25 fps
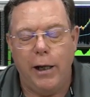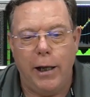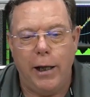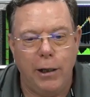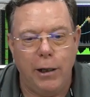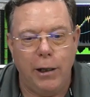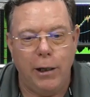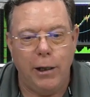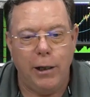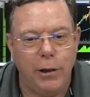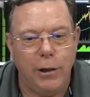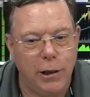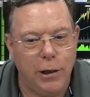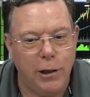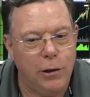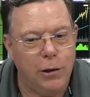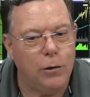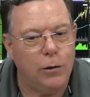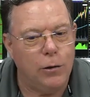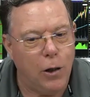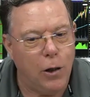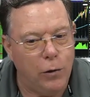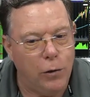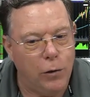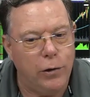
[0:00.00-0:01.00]
And then when the
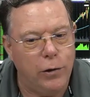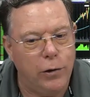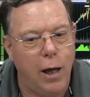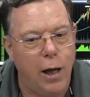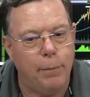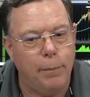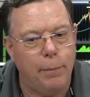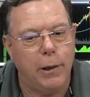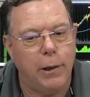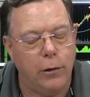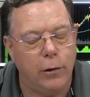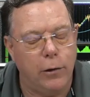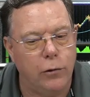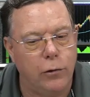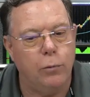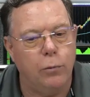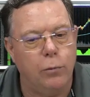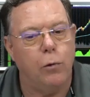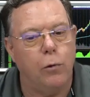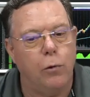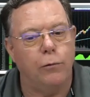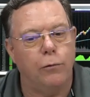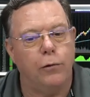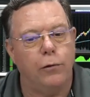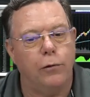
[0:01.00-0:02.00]
yield goes up, because
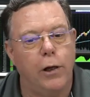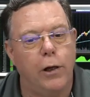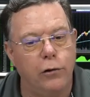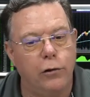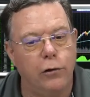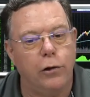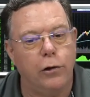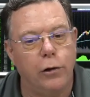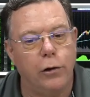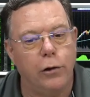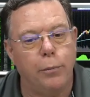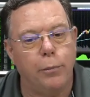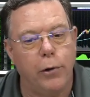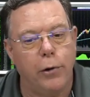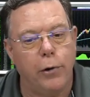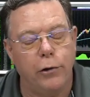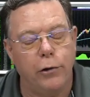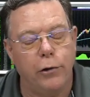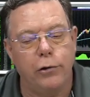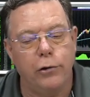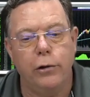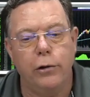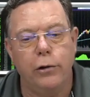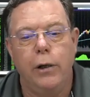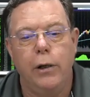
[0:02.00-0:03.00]
there's more inflationary
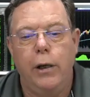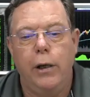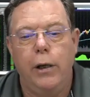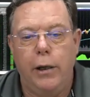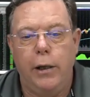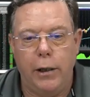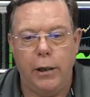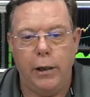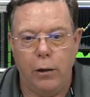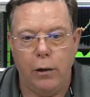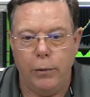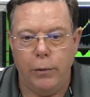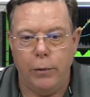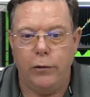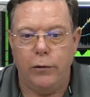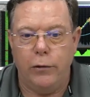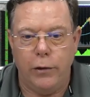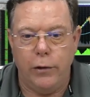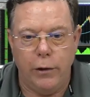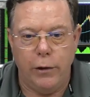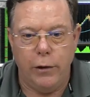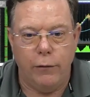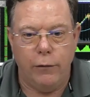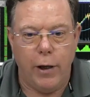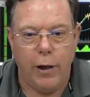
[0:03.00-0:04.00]
pressure, we
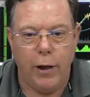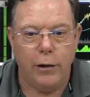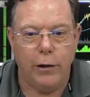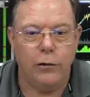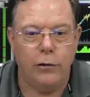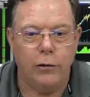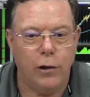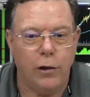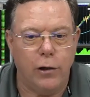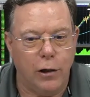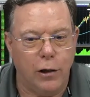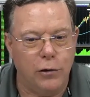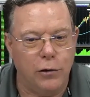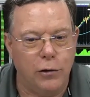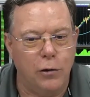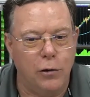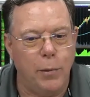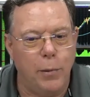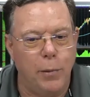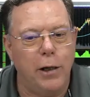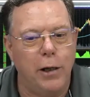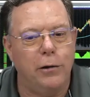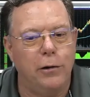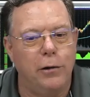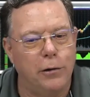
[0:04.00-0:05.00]
see the value stocks do
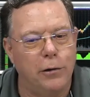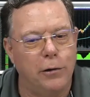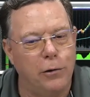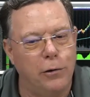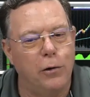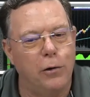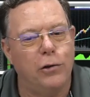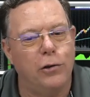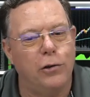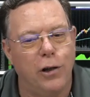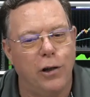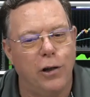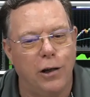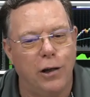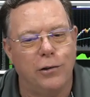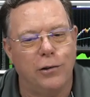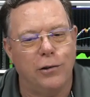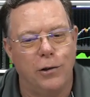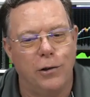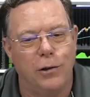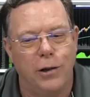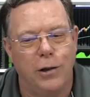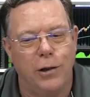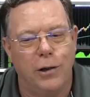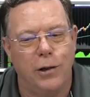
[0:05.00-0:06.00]
better and growth
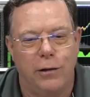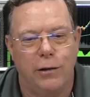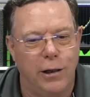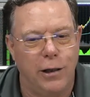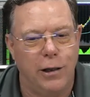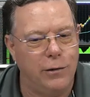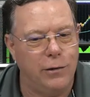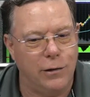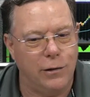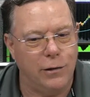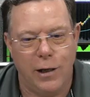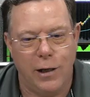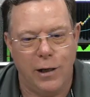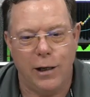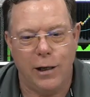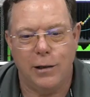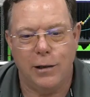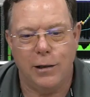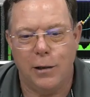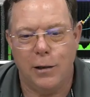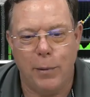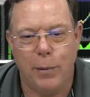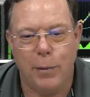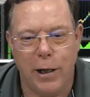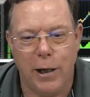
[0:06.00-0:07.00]
stocks go down. That's
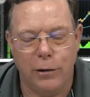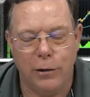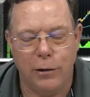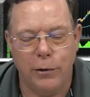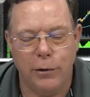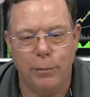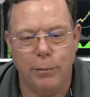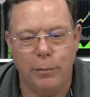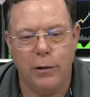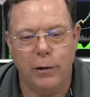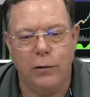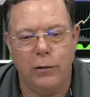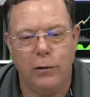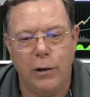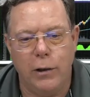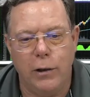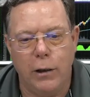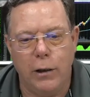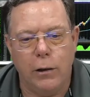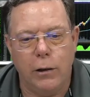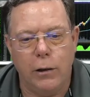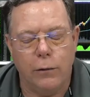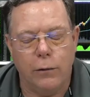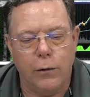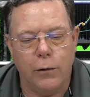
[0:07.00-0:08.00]
exactly the pattern we've been
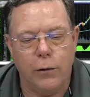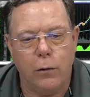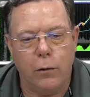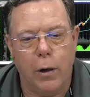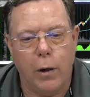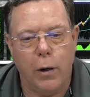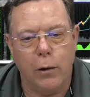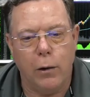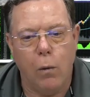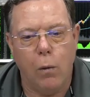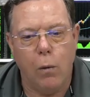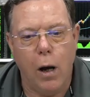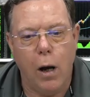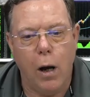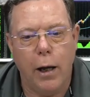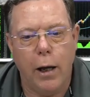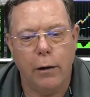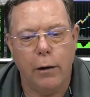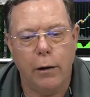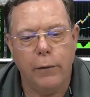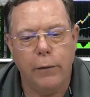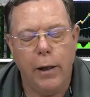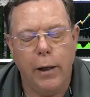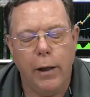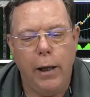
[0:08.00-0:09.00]
seeing here for quite a
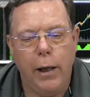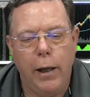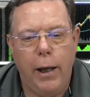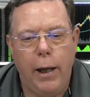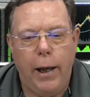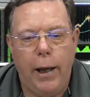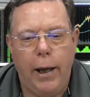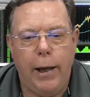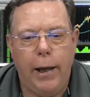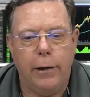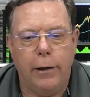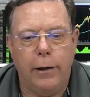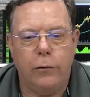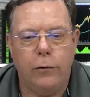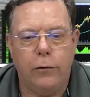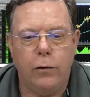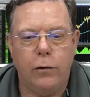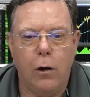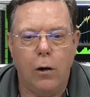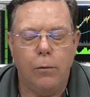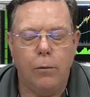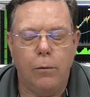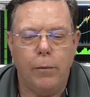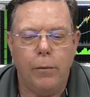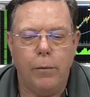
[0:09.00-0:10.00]
while. And
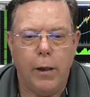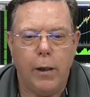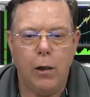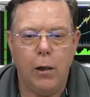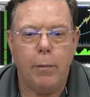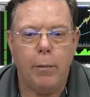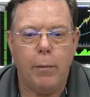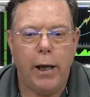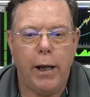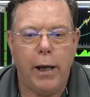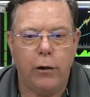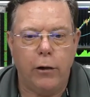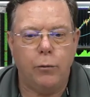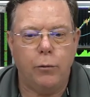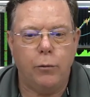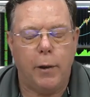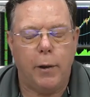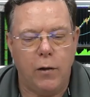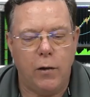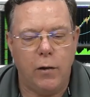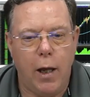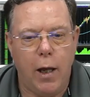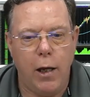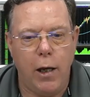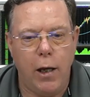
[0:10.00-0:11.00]
so, my
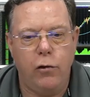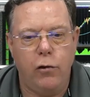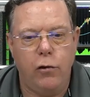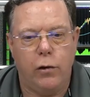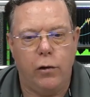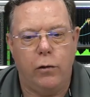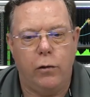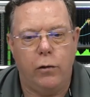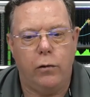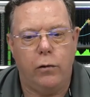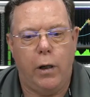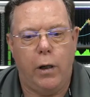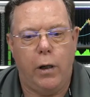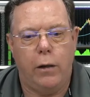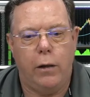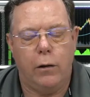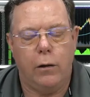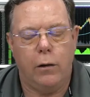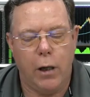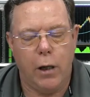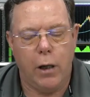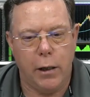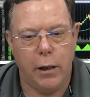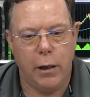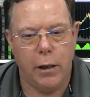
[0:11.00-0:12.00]
expectations and
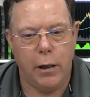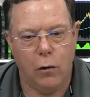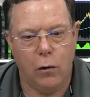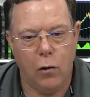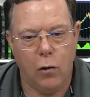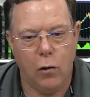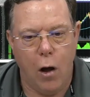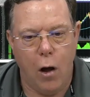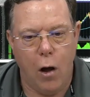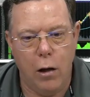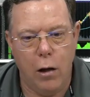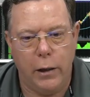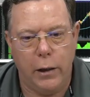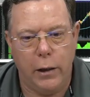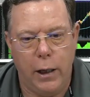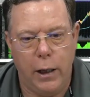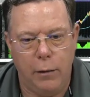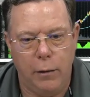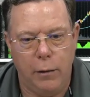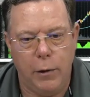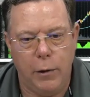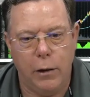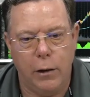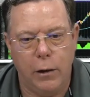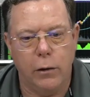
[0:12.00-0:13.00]
the kind of the long
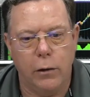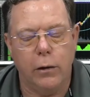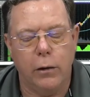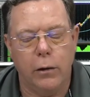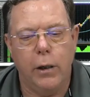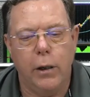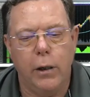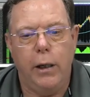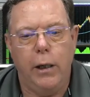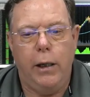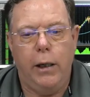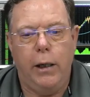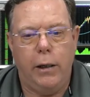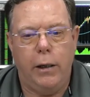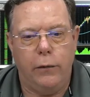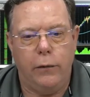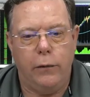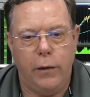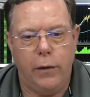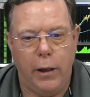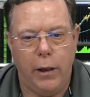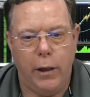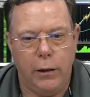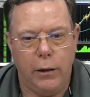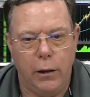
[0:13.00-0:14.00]
game here is
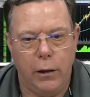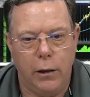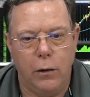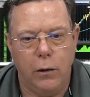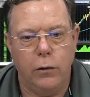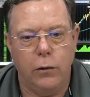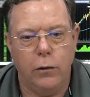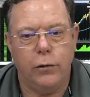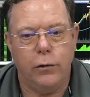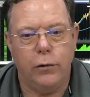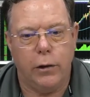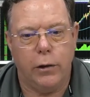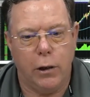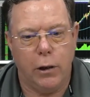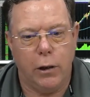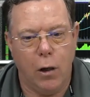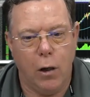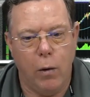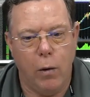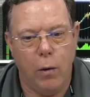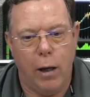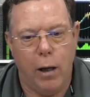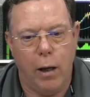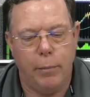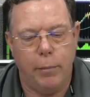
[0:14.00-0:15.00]
that yields are going to
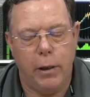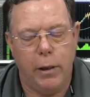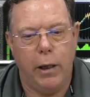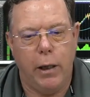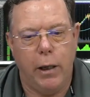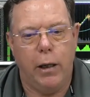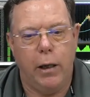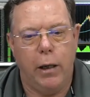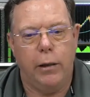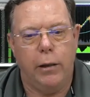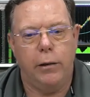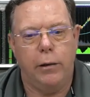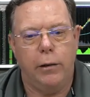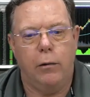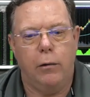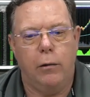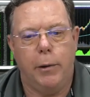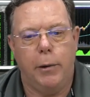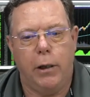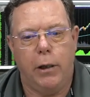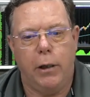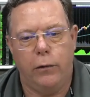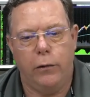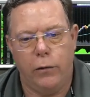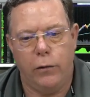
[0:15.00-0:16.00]
go up,
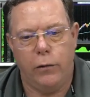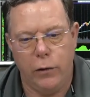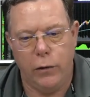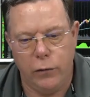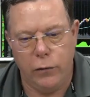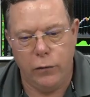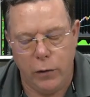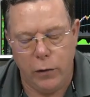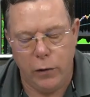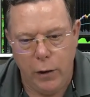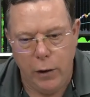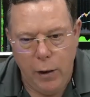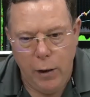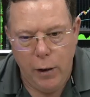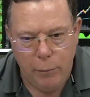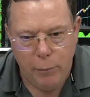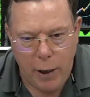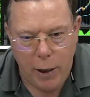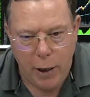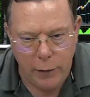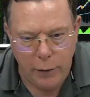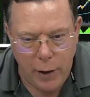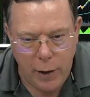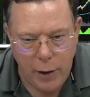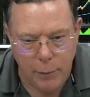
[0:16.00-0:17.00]
because this
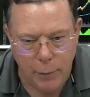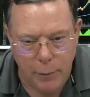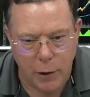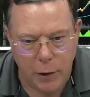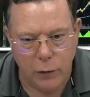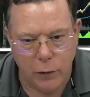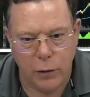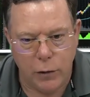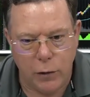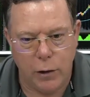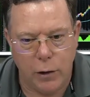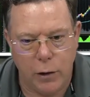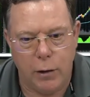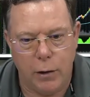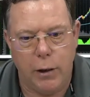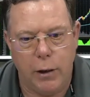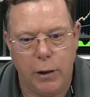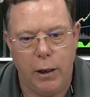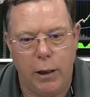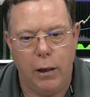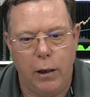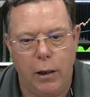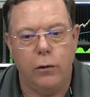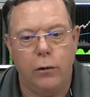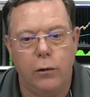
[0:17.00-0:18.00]
pandemic is going to
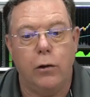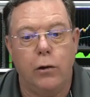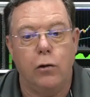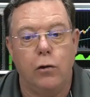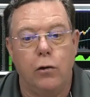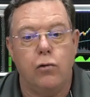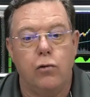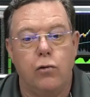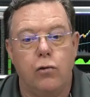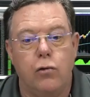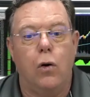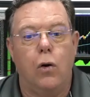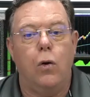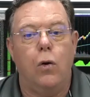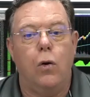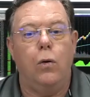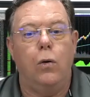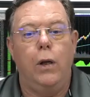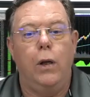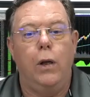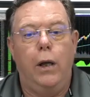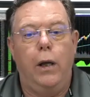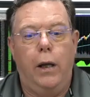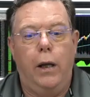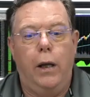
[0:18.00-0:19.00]
get under
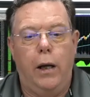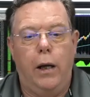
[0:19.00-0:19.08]
control.